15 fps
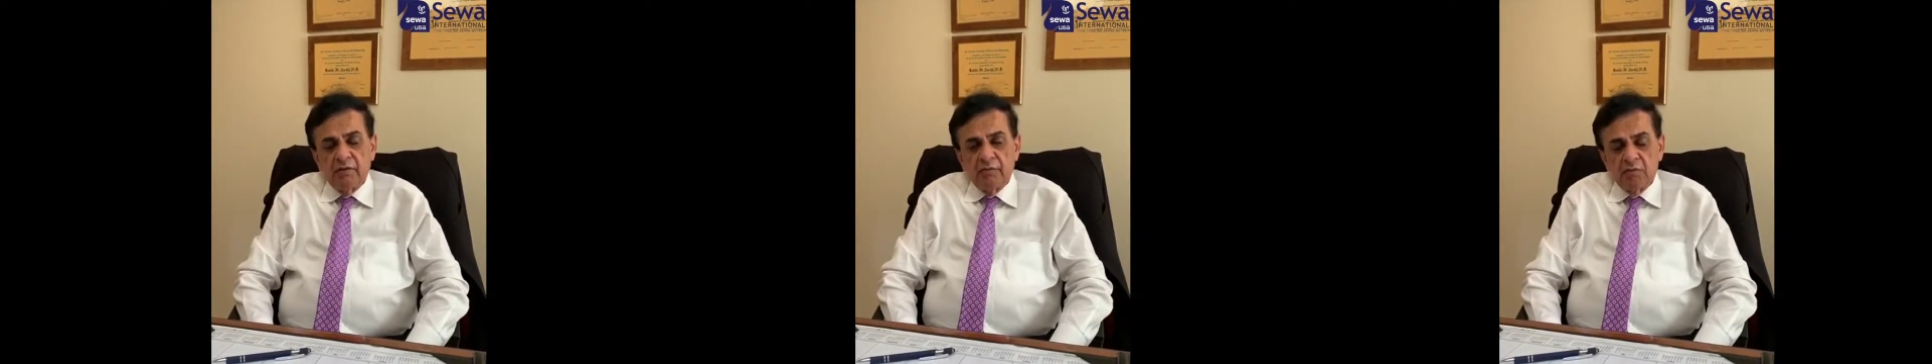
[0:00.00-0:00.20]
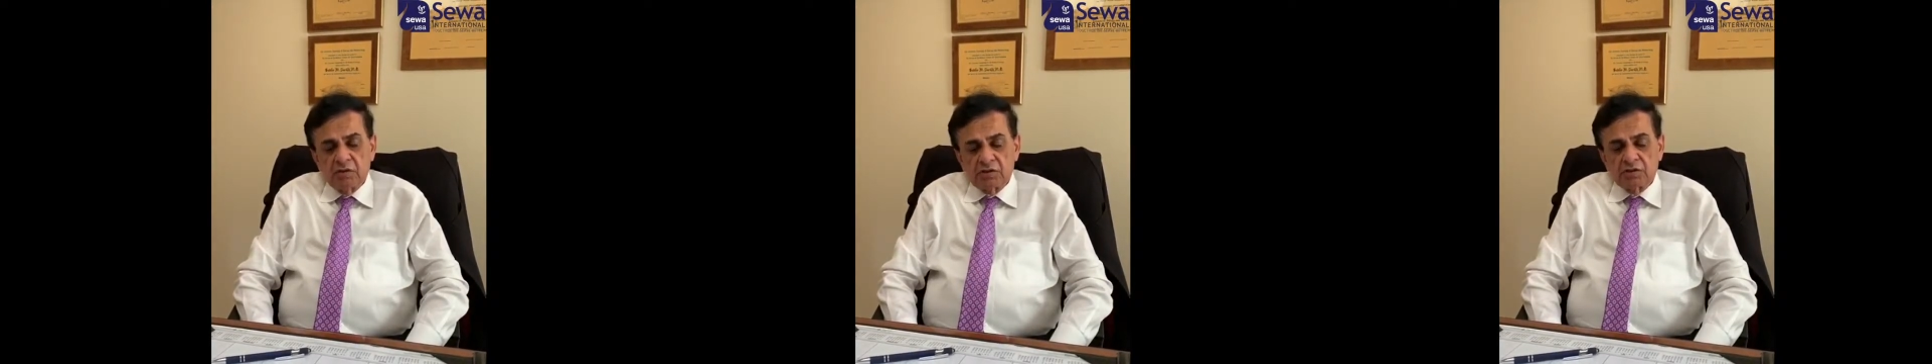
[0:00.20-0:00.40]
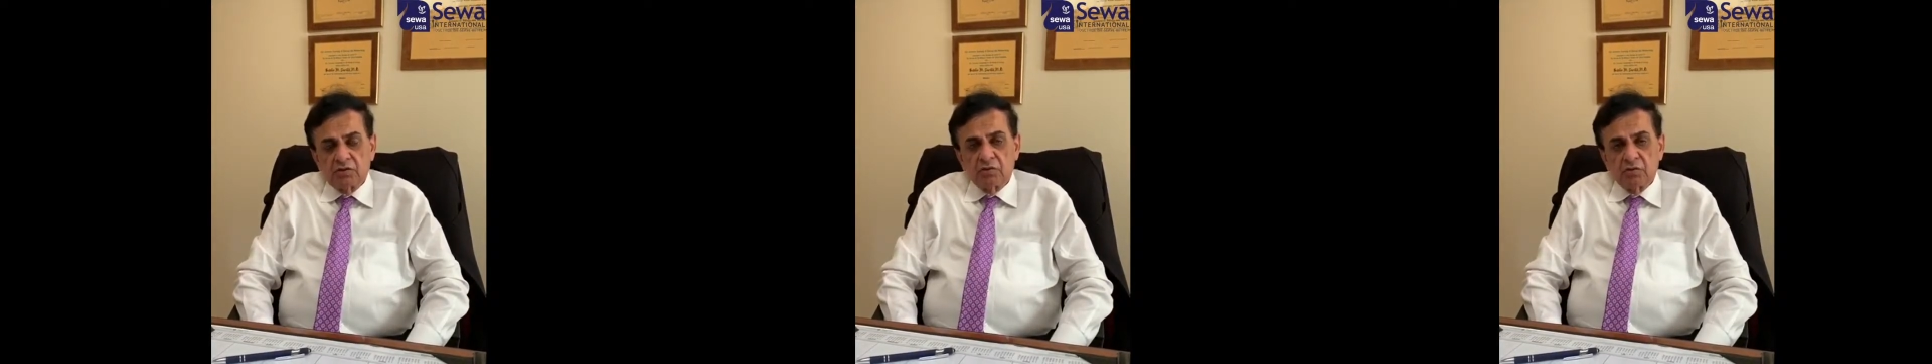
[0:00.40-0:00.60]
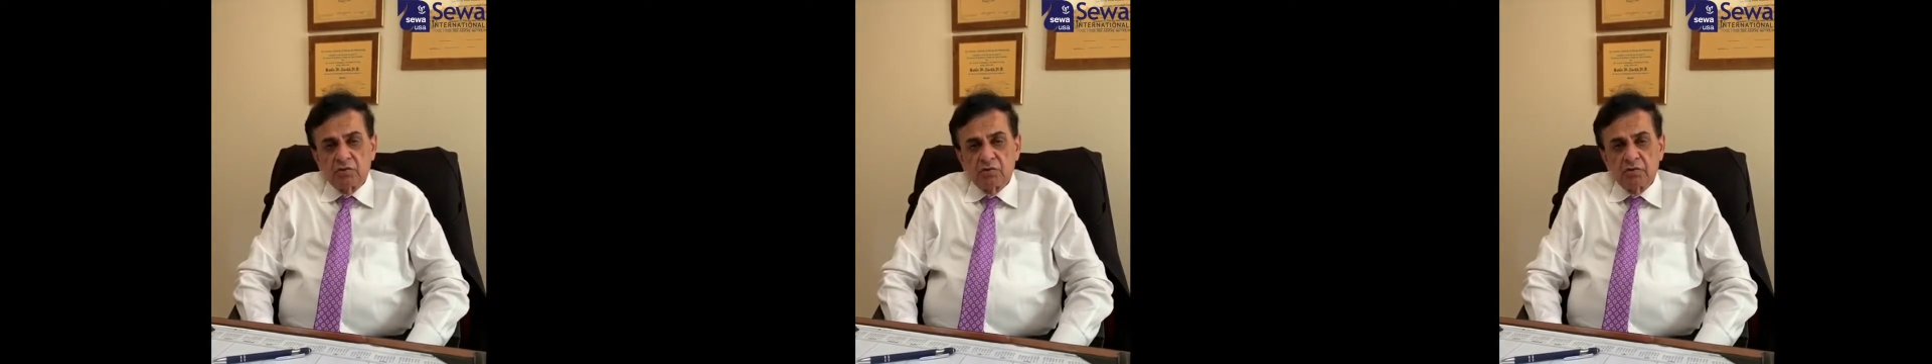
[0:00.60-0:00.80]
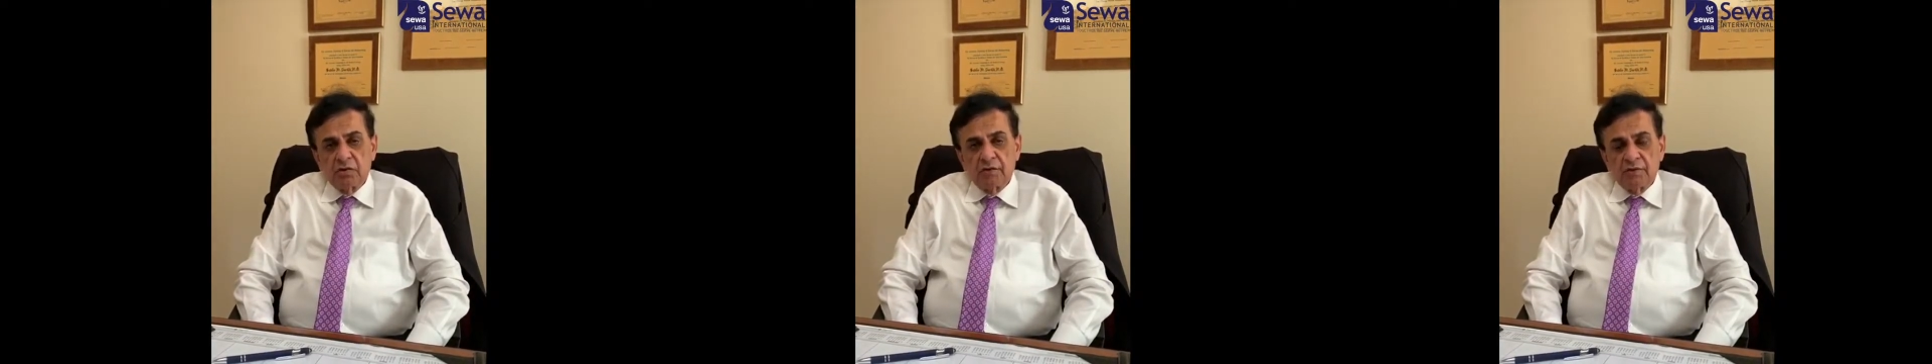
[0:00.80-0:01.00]
must go to
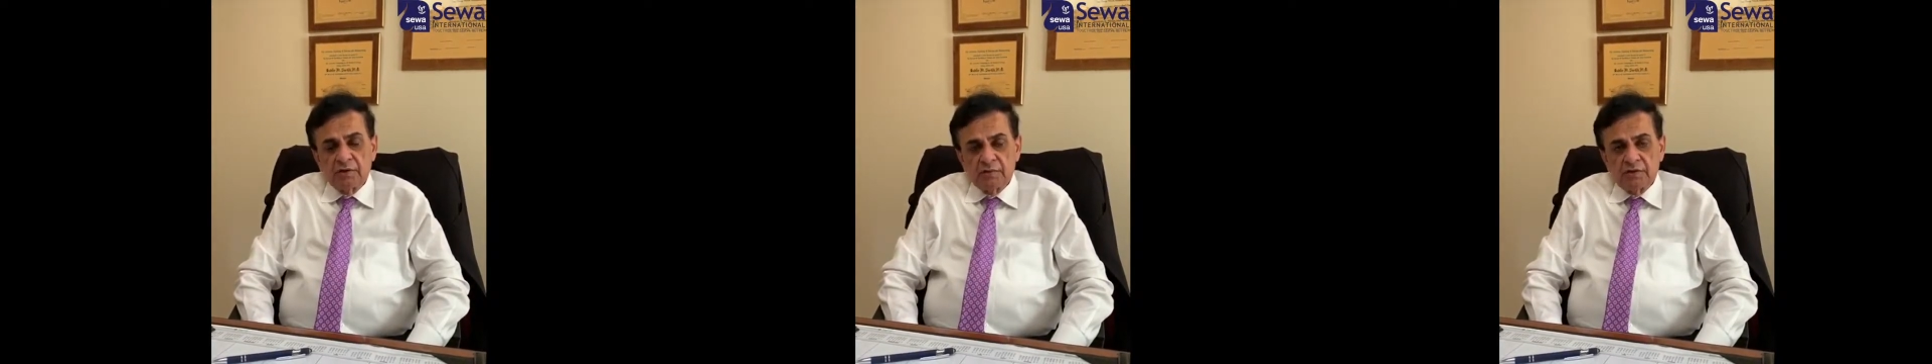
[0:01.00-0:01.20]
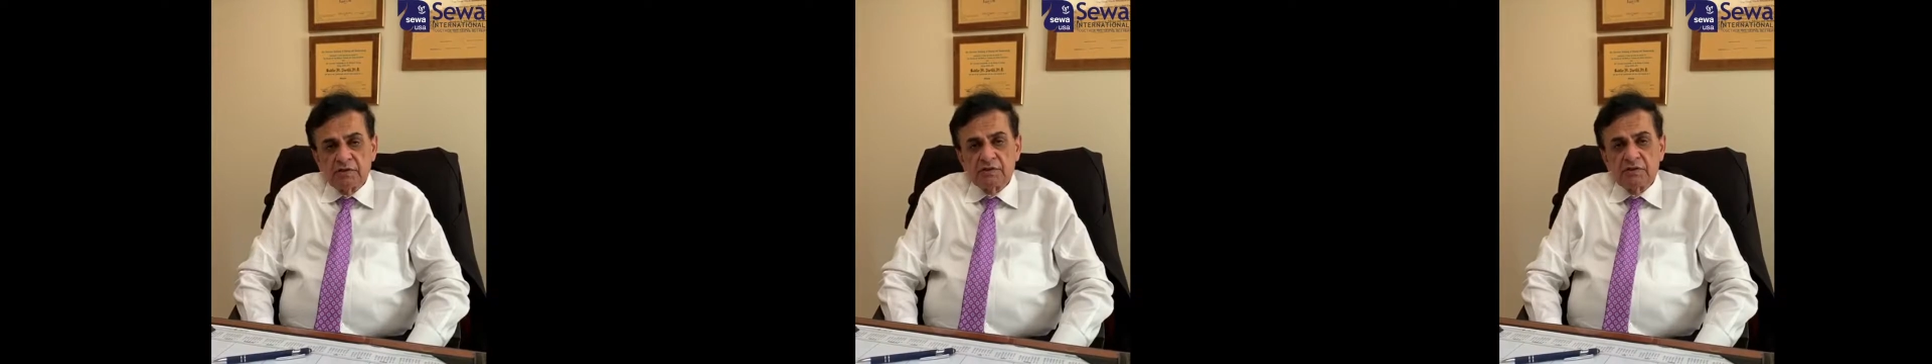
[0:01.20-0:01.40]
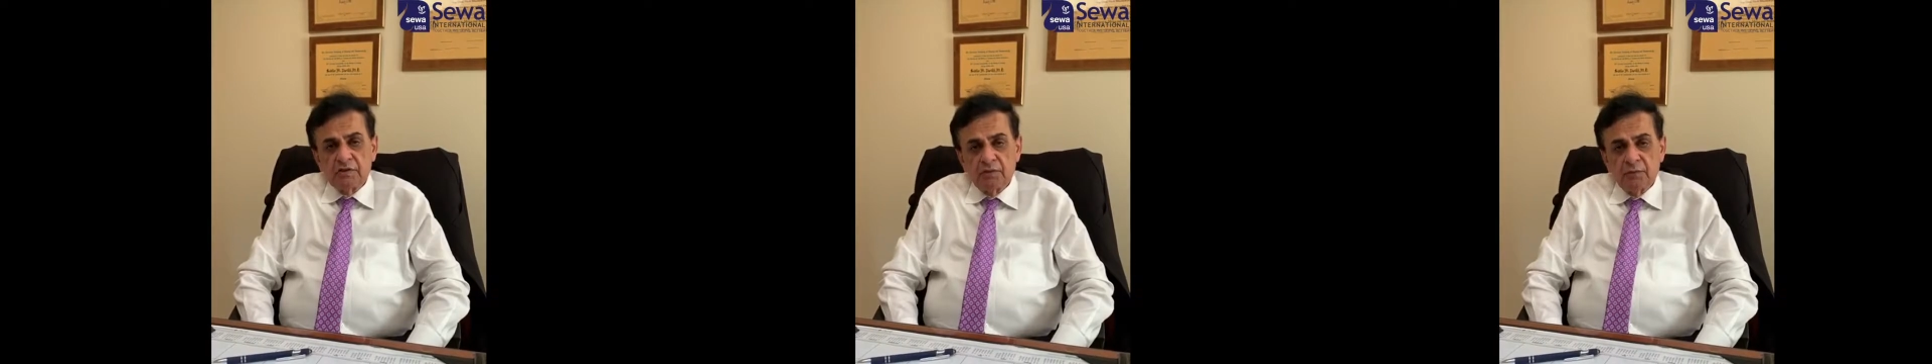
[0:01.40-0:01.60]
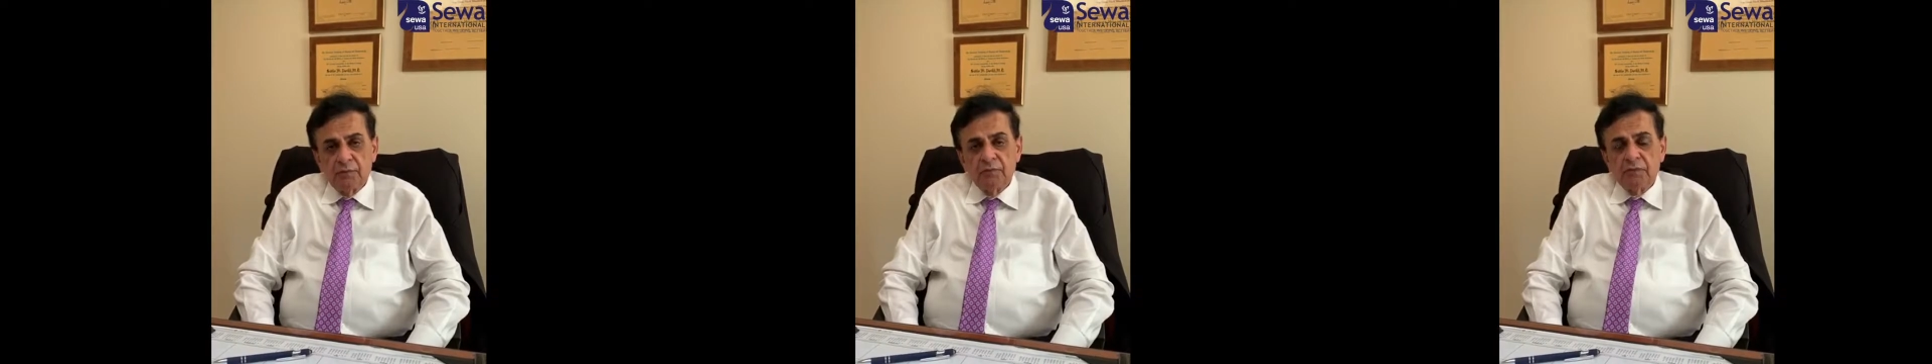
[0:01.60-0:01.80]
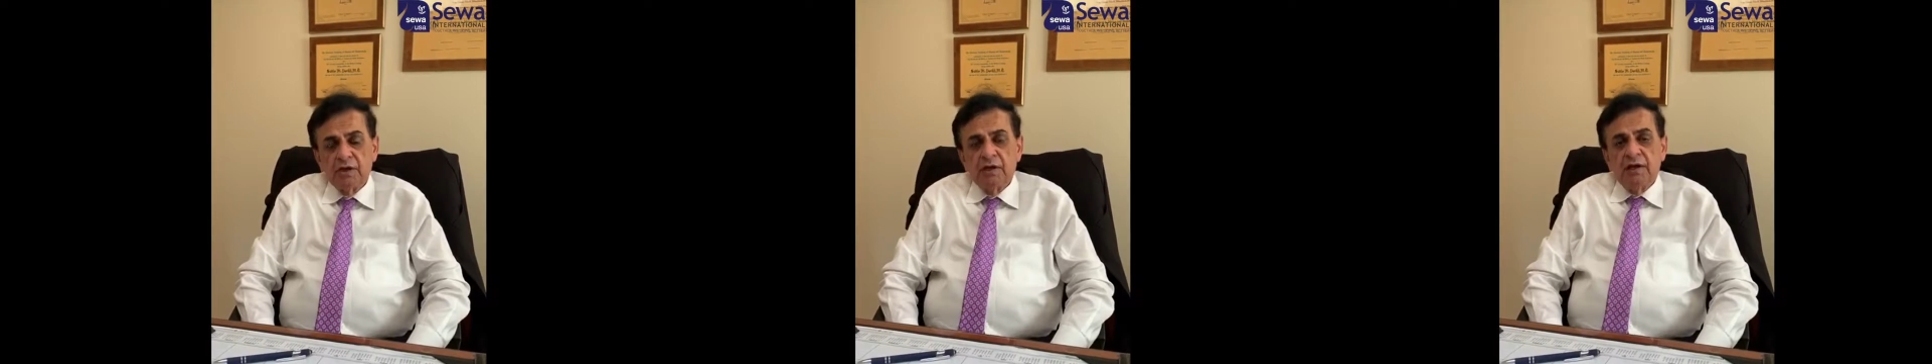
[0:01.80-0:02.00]
the emergency room